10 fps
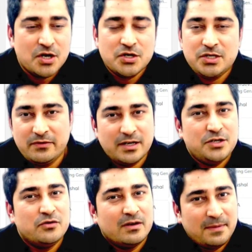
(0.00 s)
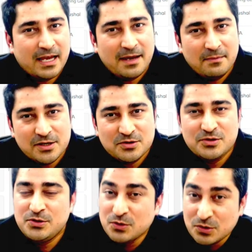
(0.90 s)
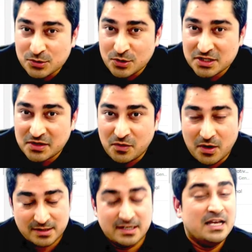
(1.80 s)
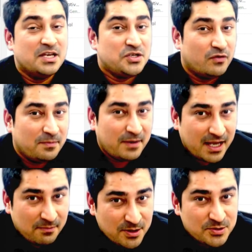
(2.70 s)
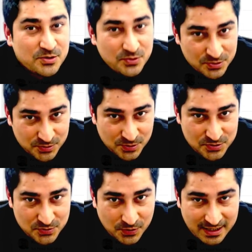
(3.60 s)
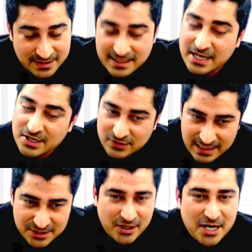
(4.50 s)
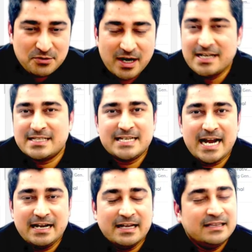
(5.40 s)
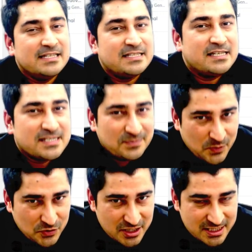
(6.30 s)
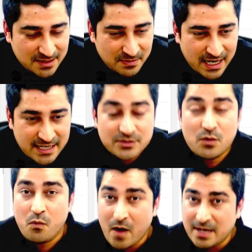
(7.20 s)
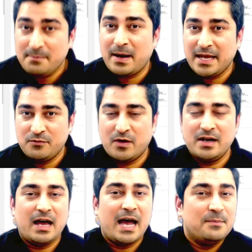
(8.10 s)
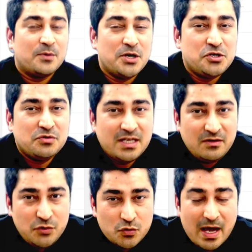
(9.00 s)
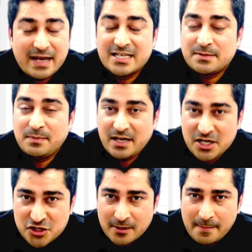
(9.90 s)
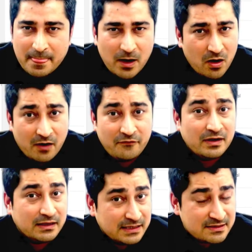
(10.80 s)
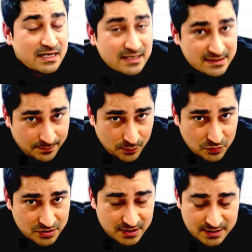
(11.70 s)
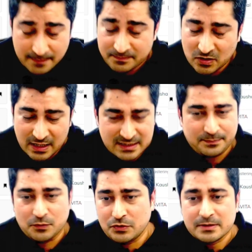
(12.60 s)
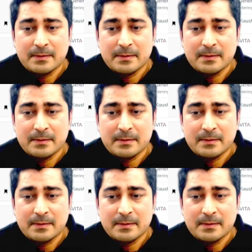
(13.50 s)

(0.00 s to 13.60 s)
even you will be able to use those rewards, you will be able to use those tokens. So let's try to understand this support system, guys. One by one, I'm going to give you an explanation of this support system. So let's suppose